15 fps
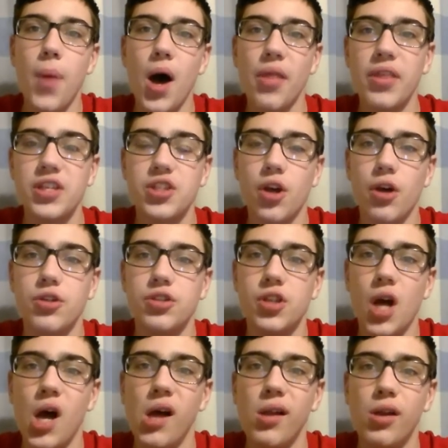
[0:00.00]
but this
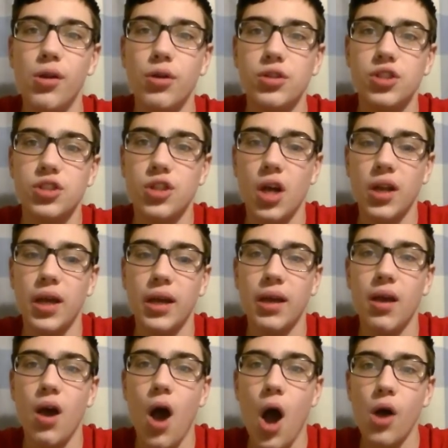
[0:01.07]
coaster looks
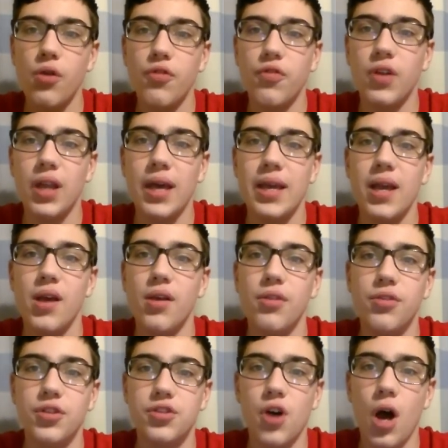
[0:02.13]
stunning. Hopefully
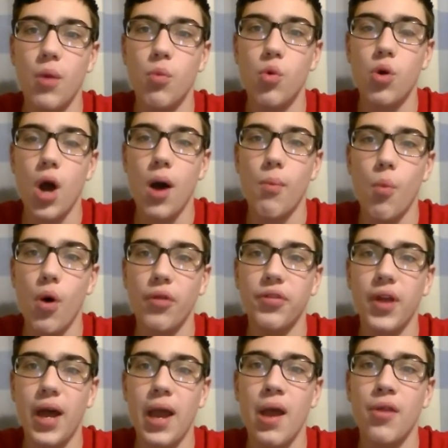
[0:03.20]
the time will come
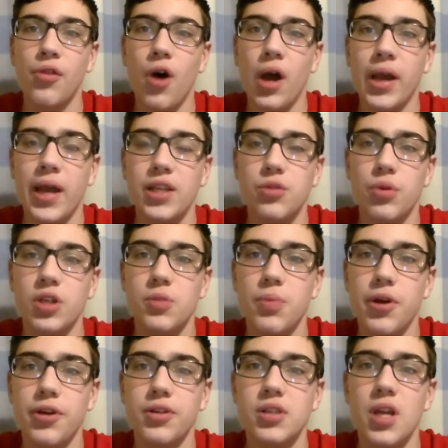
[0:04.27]
one day that I get to
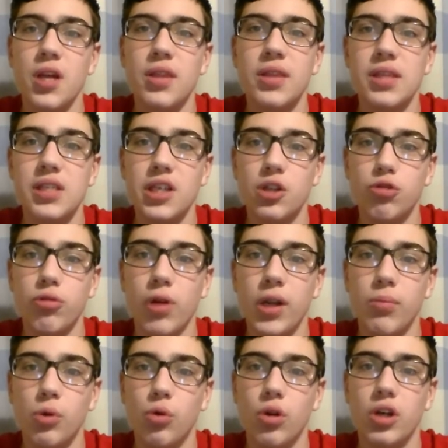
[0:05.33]
experience this
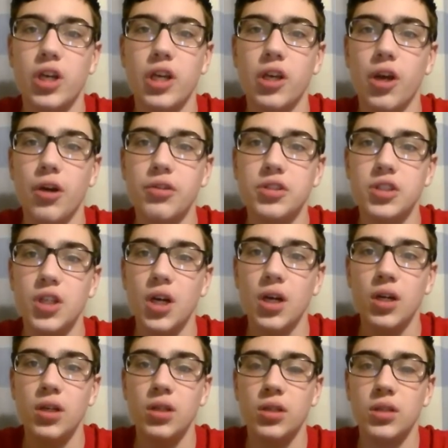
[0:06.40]
incredible looking coaster.